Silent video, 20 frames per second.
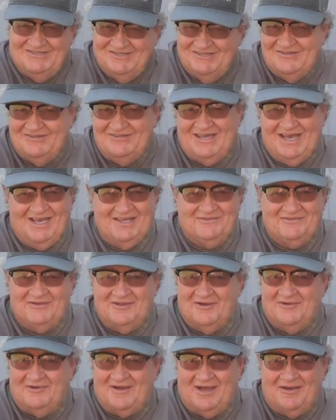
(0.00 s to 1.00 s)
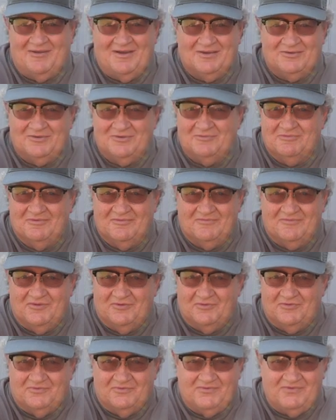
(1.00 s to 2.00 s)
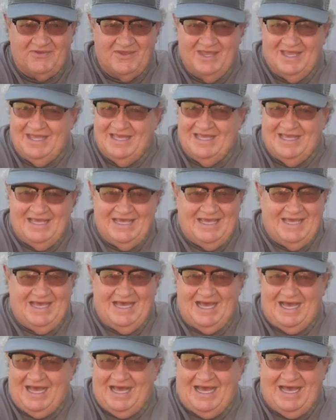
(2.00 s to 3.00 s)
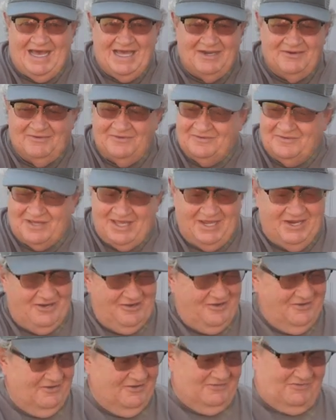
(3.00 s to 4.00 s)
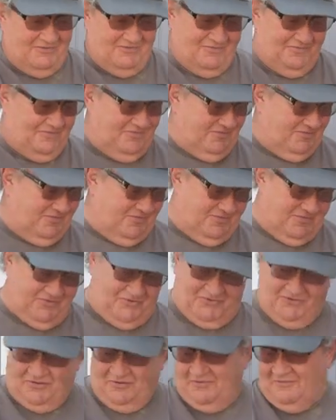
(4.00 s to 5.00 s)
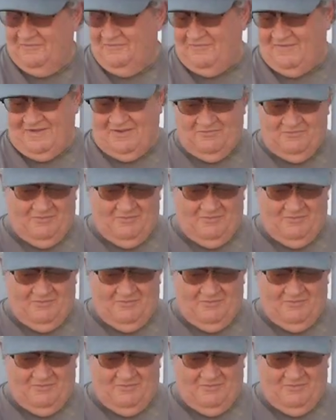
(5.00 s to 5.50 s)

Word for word: you guys know how I do reviews. I don't care. It's two feet